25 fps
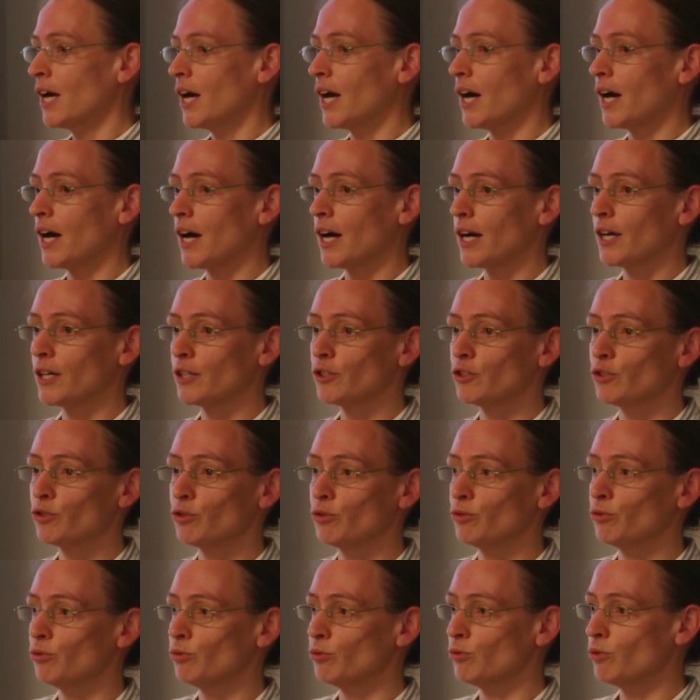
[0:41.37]

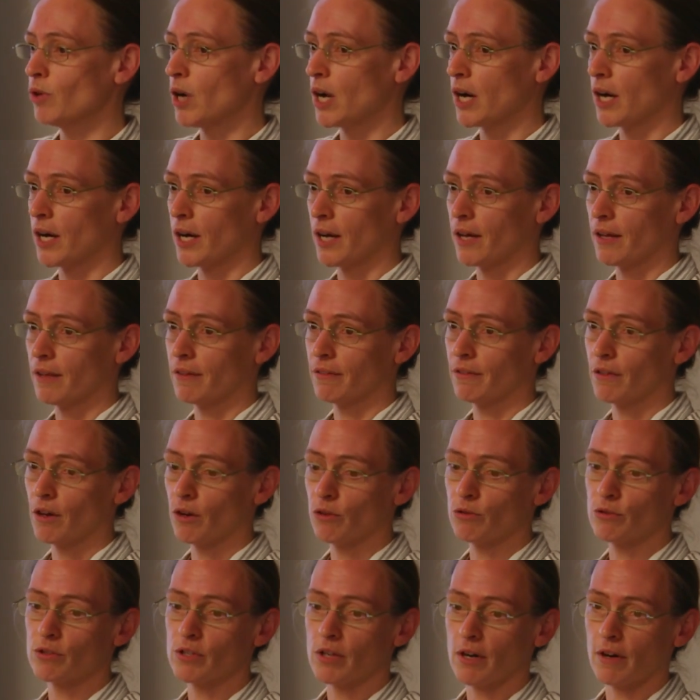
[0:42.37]
to
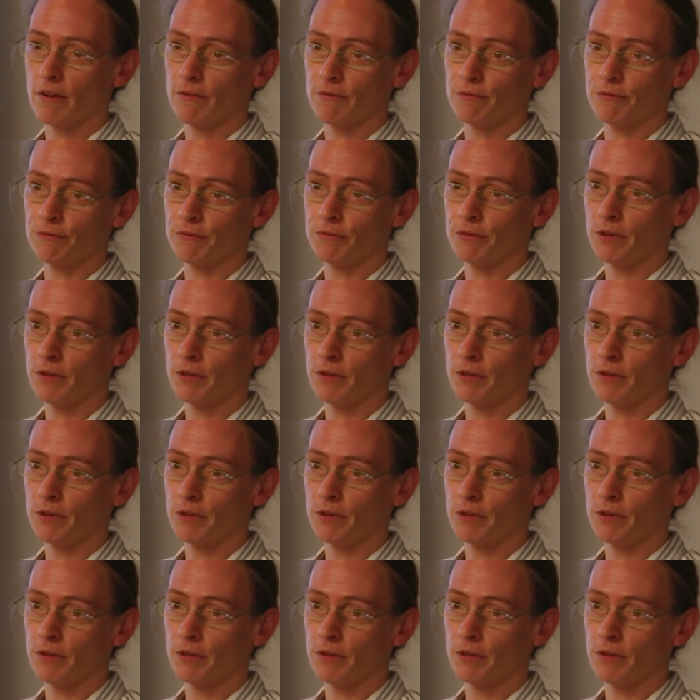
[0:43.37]
those of